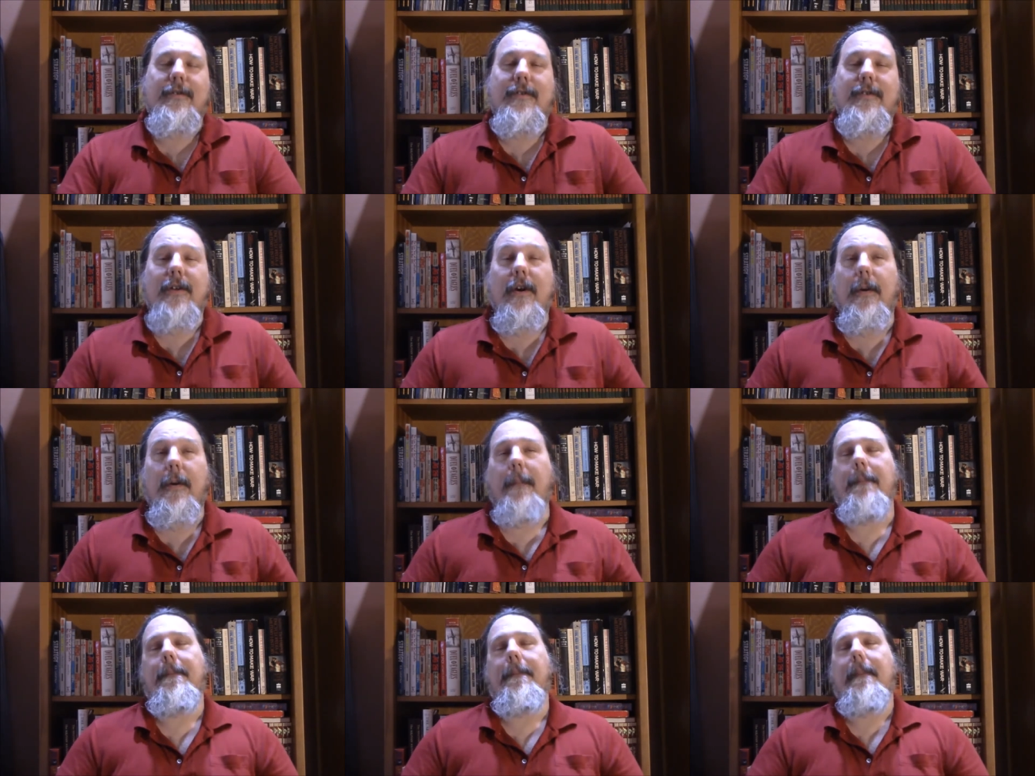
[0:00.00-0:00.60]

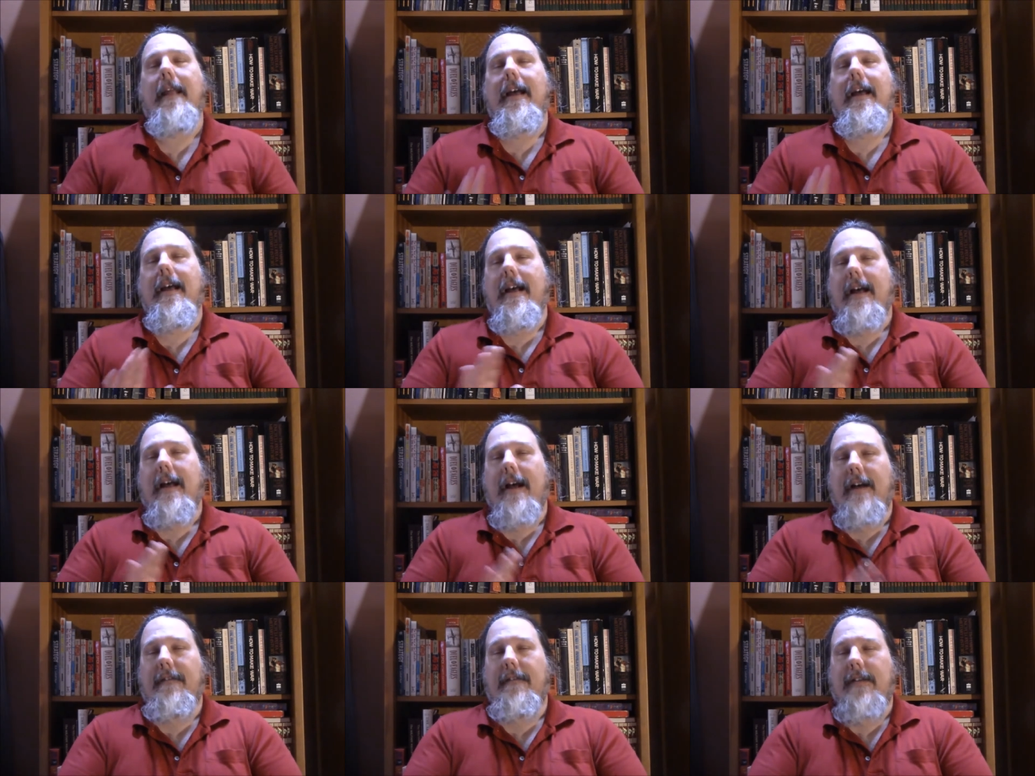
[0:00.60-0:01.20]
So
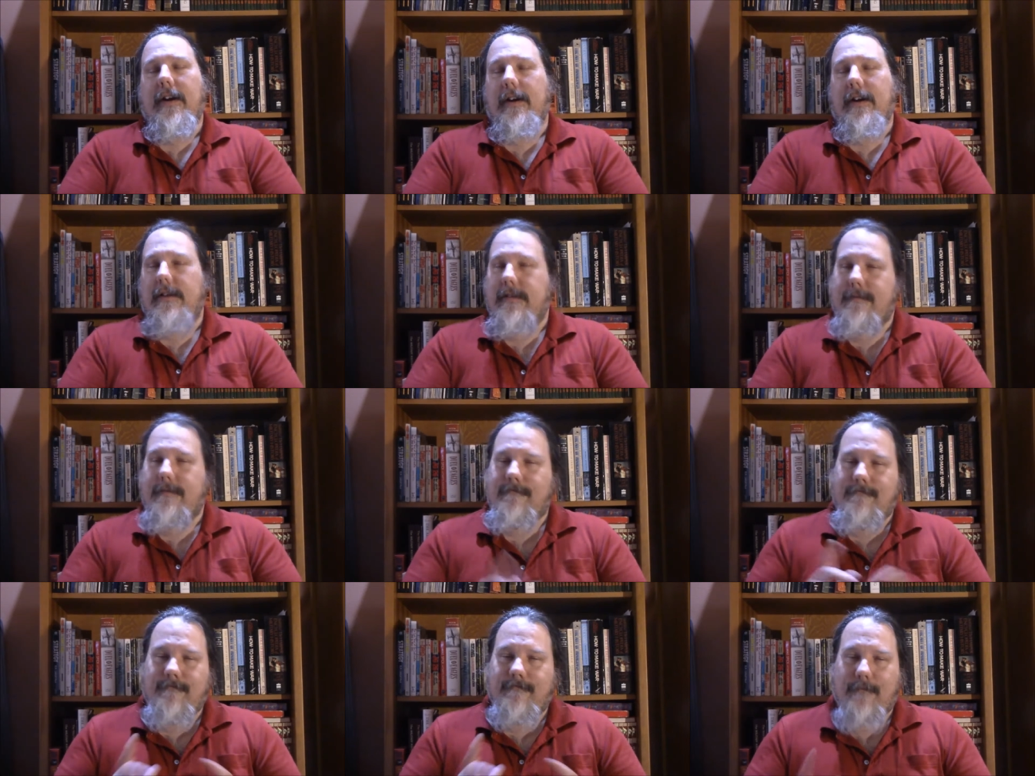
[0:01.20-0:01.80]
I figured,
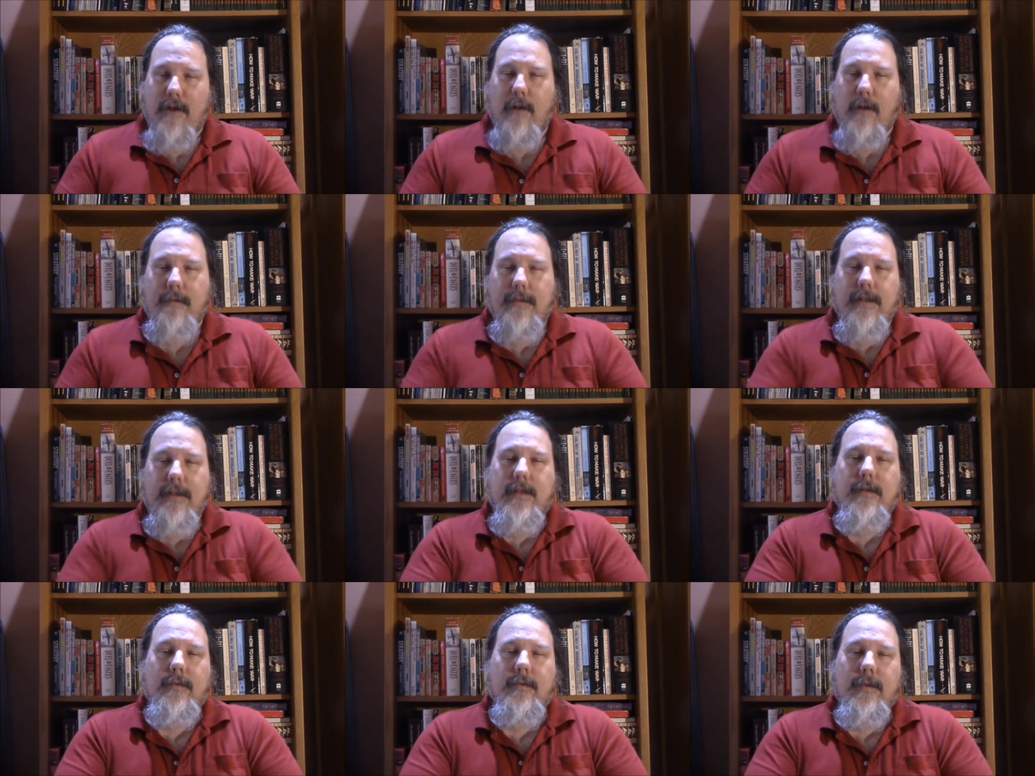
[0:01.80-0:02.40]
nope,
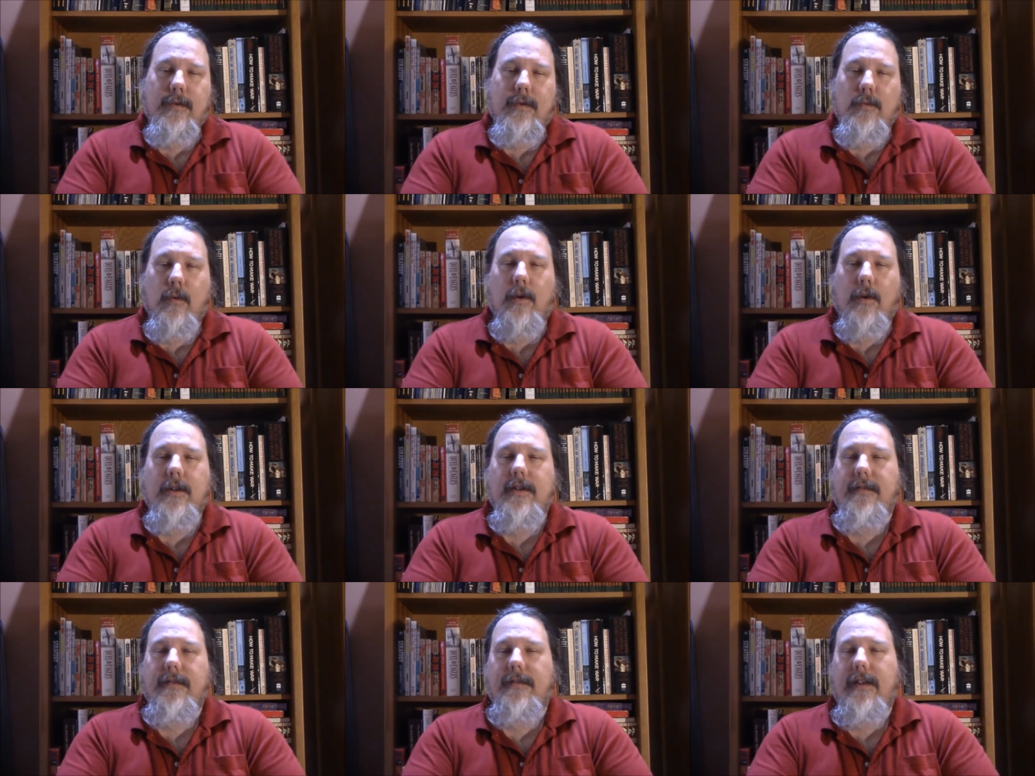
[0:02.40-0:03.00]
this
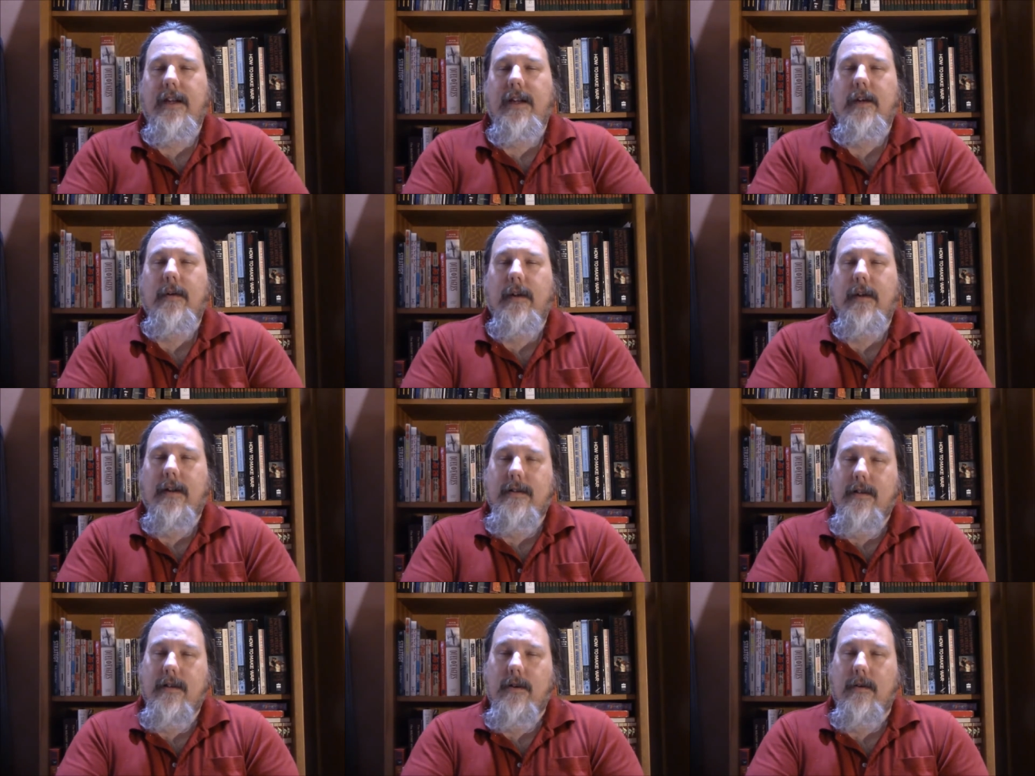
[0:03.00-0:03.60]
warrants a video on
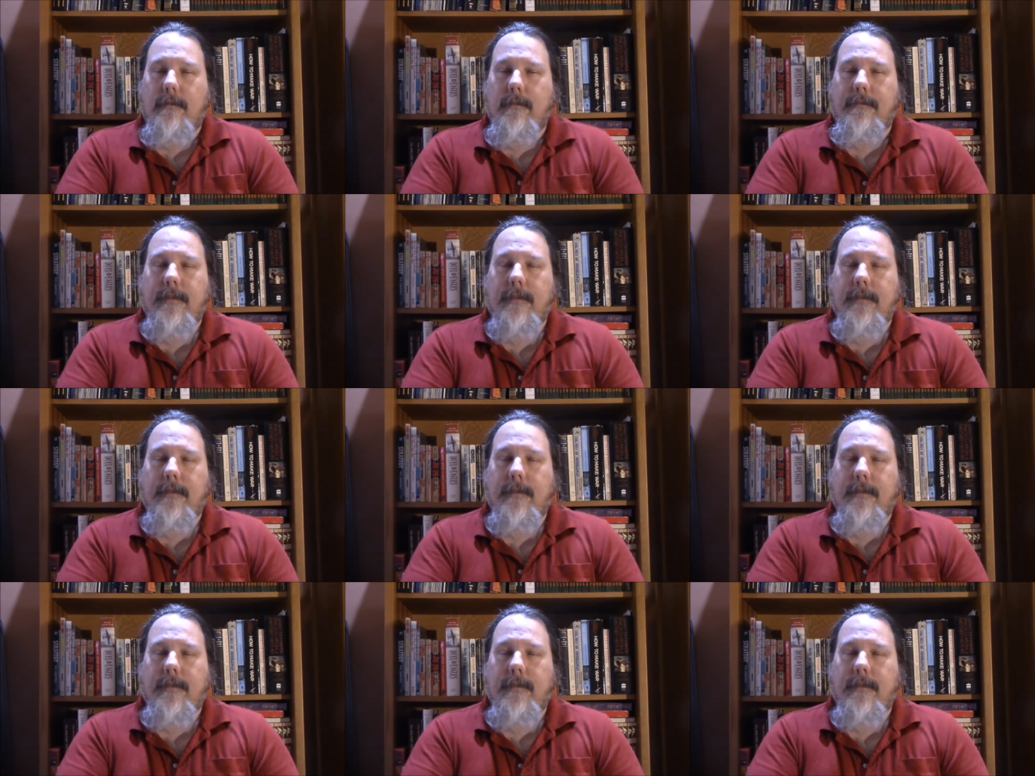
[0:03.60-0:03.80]
its own,